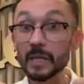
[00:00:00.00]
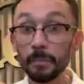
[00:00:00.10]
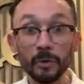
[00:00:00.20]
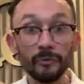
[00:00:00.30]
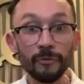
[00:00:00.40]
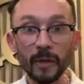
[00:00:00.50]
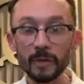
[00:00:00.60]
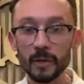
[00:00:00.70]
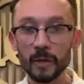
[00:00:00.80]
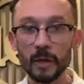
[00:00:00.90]

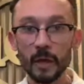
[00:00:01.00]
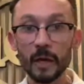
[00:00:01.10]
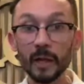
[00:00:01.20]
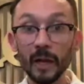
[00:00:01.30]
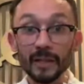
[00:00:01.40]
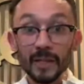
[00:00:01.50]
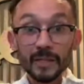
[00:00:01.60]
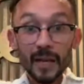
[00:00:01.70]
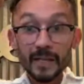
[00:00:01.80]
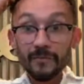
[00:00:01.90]
perfect. Client that
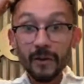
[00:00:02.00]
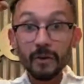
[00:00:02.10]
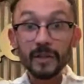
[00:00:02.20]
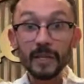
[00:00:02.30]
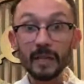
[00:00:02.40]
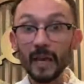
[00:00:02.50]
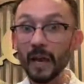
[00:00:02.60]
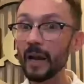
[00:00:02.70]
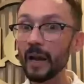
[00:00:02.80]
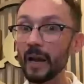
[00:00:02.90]
has very thin
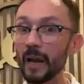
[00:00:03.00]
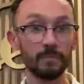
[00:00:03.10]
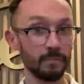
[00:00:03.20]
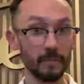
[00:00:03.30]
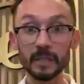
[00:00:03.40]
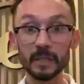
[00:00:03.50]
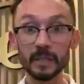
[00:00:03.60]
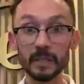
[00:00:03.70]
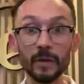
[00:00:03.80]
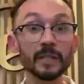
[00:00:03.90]
hair, it's perfect.